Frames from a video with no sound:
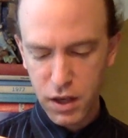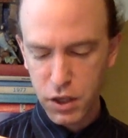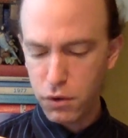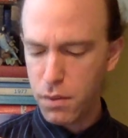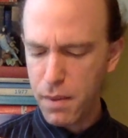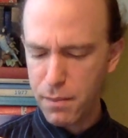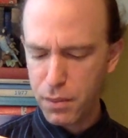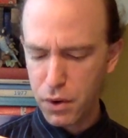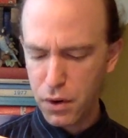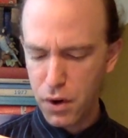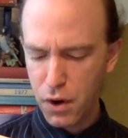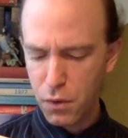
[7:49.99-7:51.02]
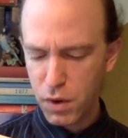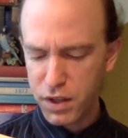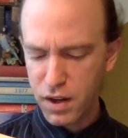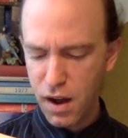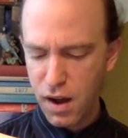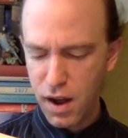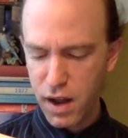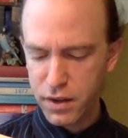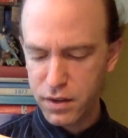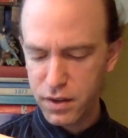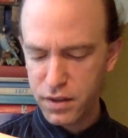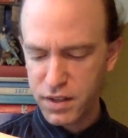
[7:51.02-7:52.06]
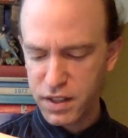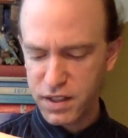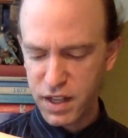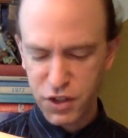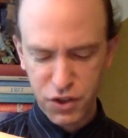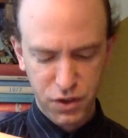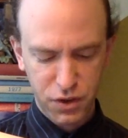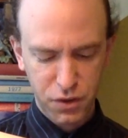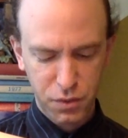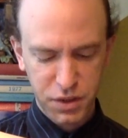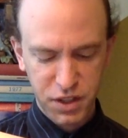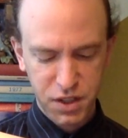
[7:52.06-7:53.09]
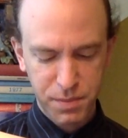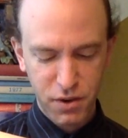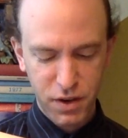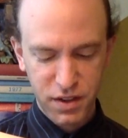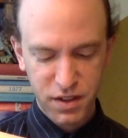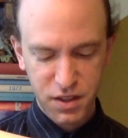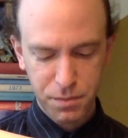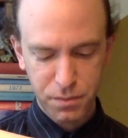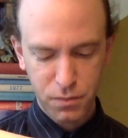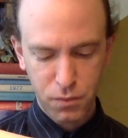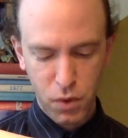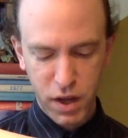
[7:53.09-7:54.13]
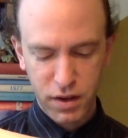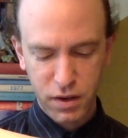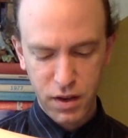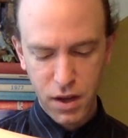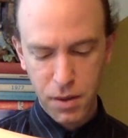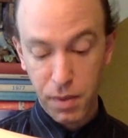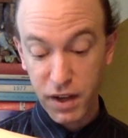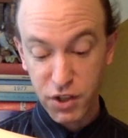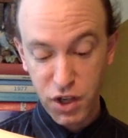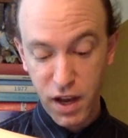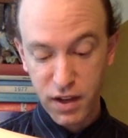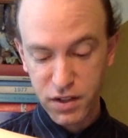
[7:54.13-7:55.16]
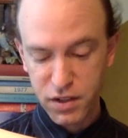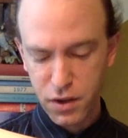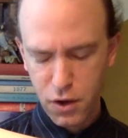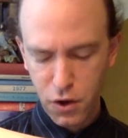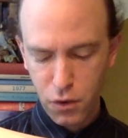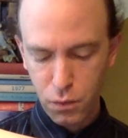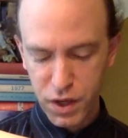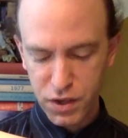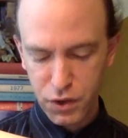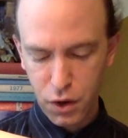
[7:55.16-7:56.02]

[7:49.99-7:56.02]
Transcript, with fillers: Do you remember what an odd sensation was experienced when, by chance, we